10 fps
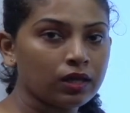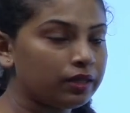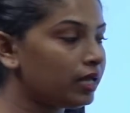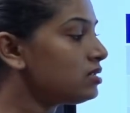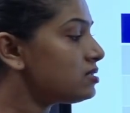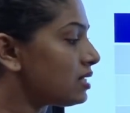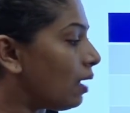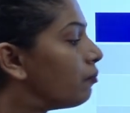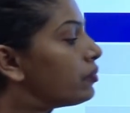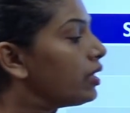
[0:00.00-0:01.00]
then
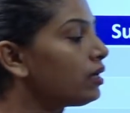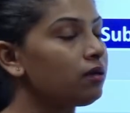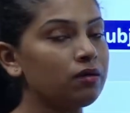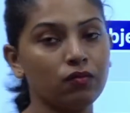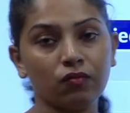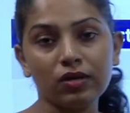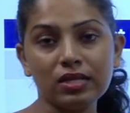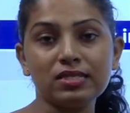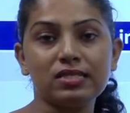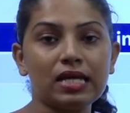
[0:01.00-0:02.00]
something was